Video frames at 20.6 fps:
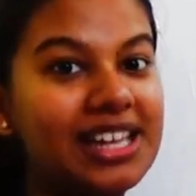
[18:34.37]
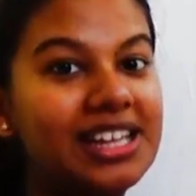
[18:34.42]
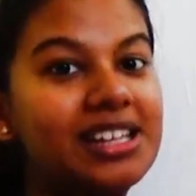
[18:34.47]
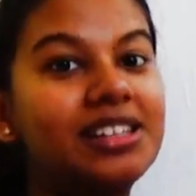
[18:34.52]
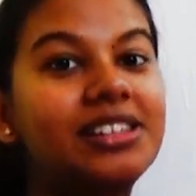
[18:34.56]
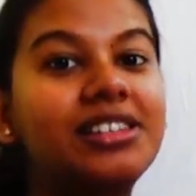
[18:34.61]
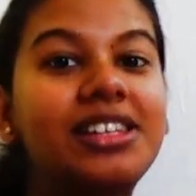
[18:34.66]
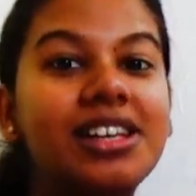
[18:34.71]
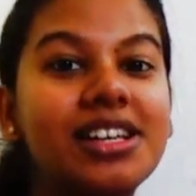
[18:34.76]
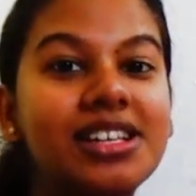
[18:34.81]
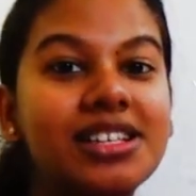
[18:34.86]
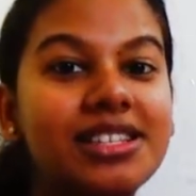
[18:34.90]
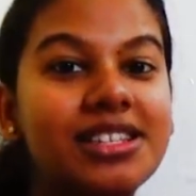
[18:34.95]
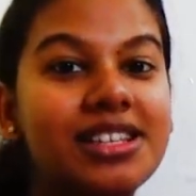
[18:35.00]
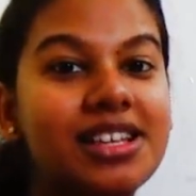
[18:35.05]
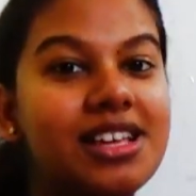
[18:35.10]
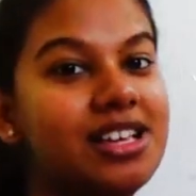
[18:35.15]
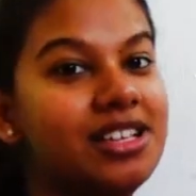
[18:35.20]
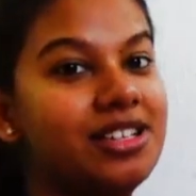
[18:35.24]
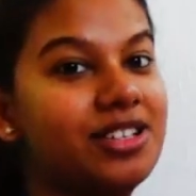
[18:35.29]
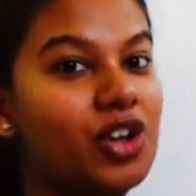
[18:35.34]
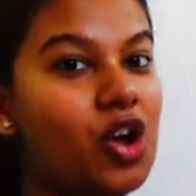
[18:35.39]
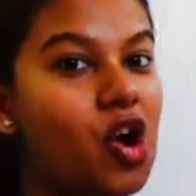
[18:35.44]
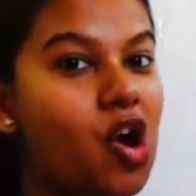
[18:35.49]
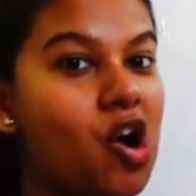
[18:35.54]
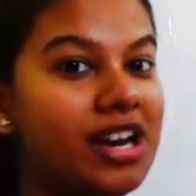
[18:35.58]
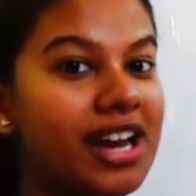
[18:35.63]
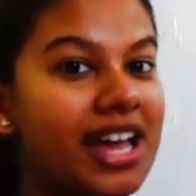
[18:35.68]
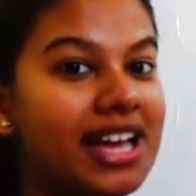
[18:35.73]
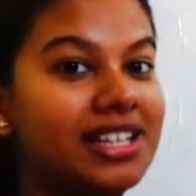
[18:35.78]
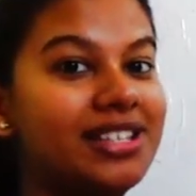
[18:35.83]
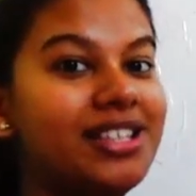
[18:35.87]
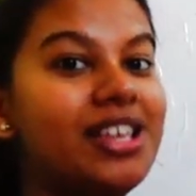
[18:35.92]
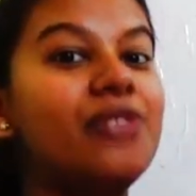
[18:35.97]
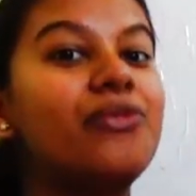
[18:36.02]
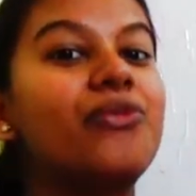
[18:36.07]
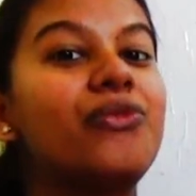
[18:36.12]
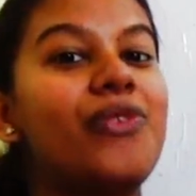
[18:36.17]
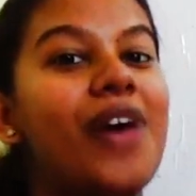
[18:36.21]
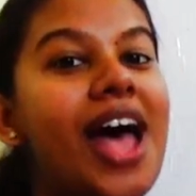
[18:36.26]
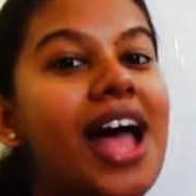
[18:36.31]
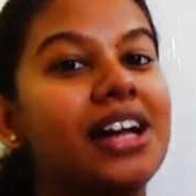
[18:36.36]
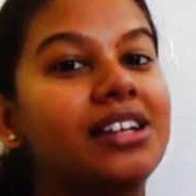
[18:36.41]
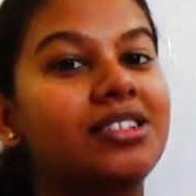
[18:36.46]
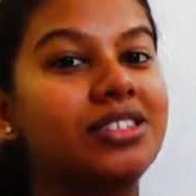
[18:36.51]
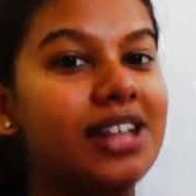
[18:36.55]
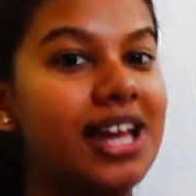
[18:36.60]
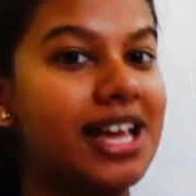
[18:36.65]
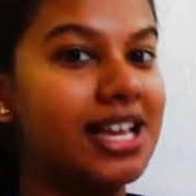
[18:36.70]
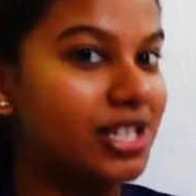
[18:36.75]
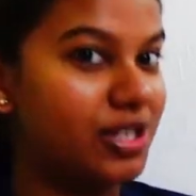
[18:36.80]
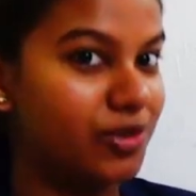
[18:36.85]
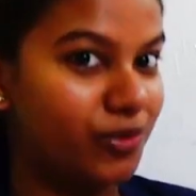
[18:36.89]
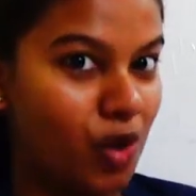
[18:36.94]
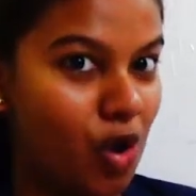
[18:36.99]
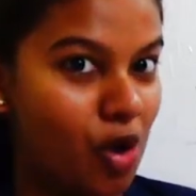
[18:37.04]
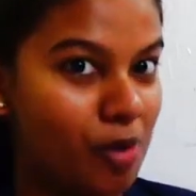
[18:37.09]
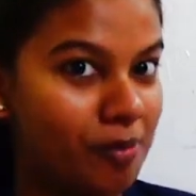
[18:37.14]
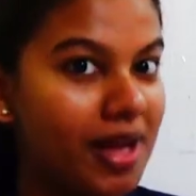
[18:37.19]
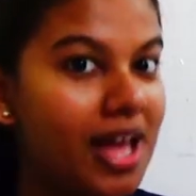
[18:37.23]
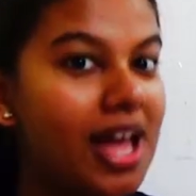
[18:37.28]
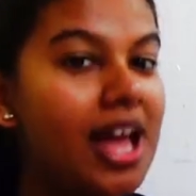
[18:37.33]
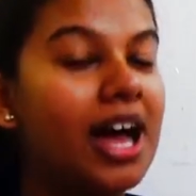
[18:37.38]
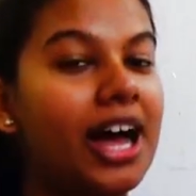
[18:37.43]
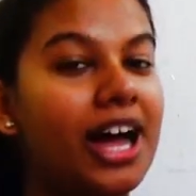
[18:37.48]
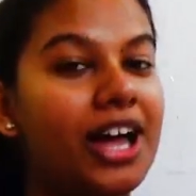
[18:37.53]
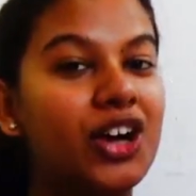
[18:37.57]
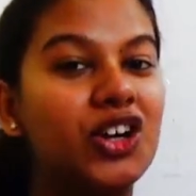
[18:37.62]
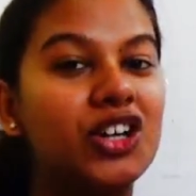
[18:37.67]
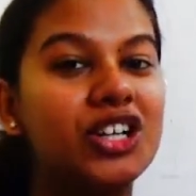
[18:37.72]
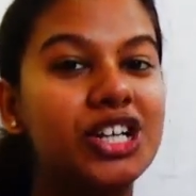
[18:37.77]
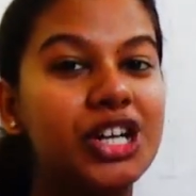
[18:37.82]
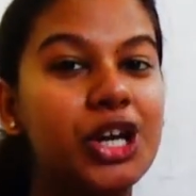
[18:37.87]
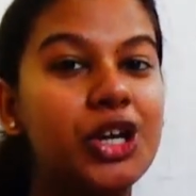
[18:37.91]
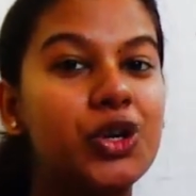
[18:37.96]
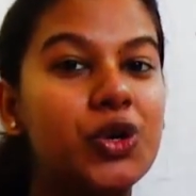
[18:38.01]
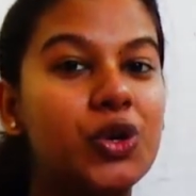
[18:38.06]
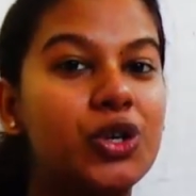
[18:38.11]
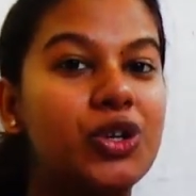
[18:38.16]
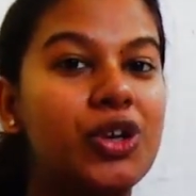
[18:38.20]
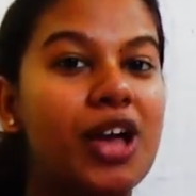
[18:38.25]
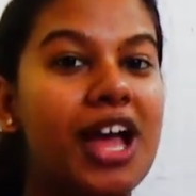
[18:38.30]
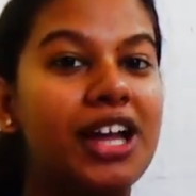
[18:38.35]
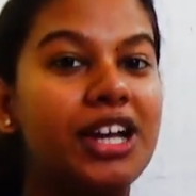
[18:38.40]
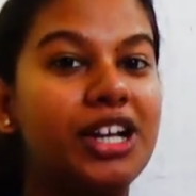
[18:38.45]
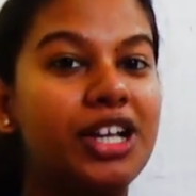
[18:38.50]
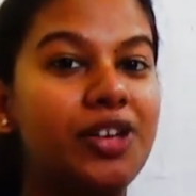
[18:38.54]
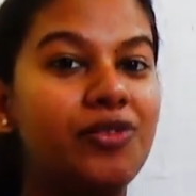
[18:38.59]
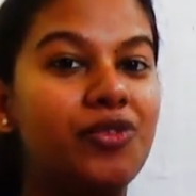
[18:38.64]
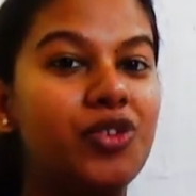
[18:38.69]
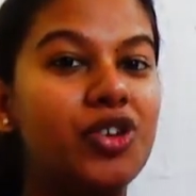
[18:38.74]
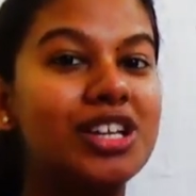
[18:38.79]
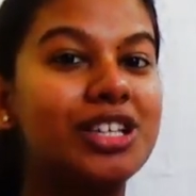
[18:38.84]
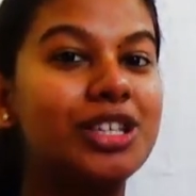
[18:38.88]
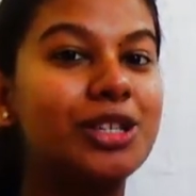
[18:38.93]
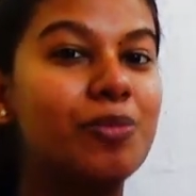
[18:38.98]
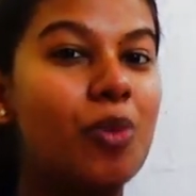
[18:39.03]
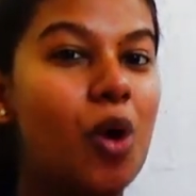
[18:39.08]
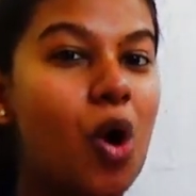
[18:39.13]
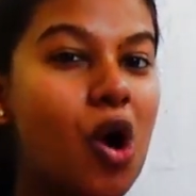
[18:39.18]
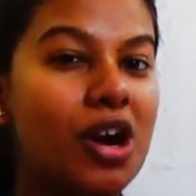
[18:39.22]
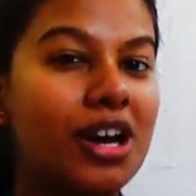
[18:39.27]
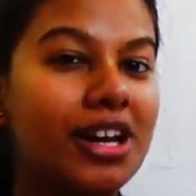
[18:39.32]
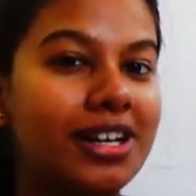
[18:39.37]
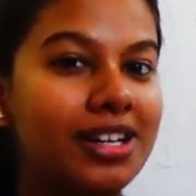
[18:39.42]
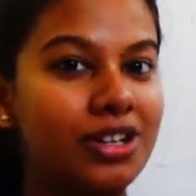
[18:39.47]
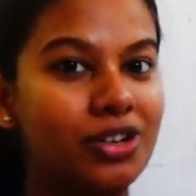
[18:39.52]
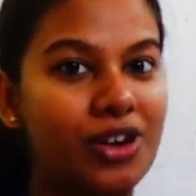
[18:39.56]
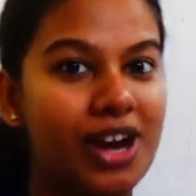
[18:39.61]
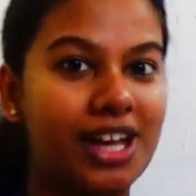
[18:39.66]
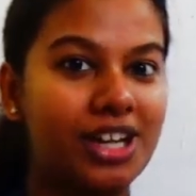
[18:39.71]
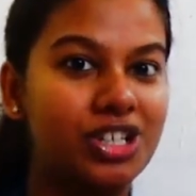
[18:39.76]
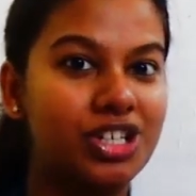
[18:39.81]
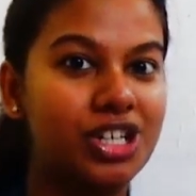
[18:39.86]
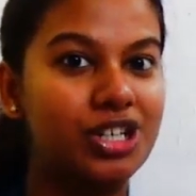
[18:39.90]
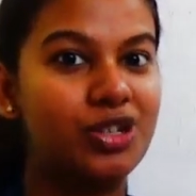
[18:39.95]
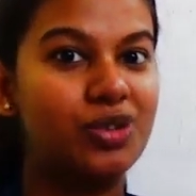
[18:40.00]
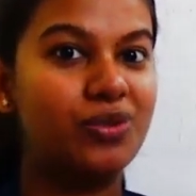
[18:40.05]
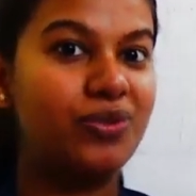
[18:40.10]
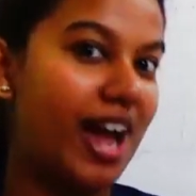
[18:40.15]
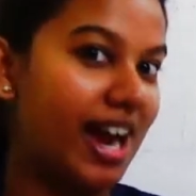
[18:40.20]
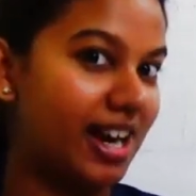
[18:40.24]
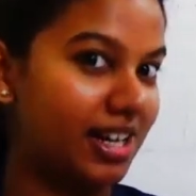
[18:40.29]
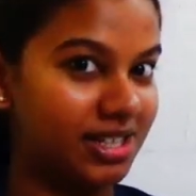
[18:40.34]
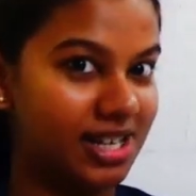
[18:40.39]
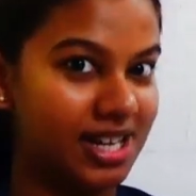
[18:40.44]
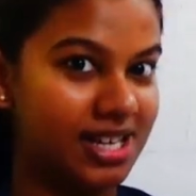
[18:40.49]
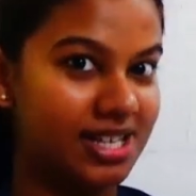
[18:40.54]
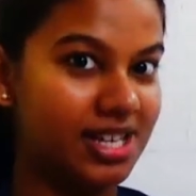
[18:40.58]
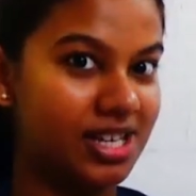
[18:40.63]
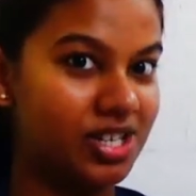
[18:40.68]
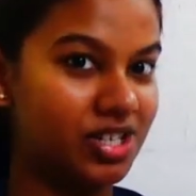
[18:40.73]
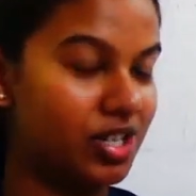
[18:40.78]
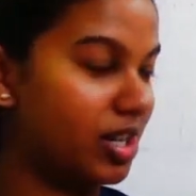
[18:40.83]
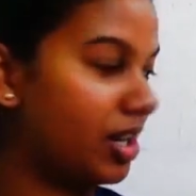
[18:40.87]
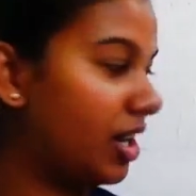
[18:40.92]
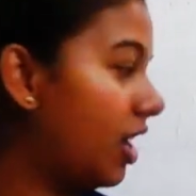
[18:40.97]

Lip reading: This is called as the factorized form. I already told you, I will give you a small introduction to factorization.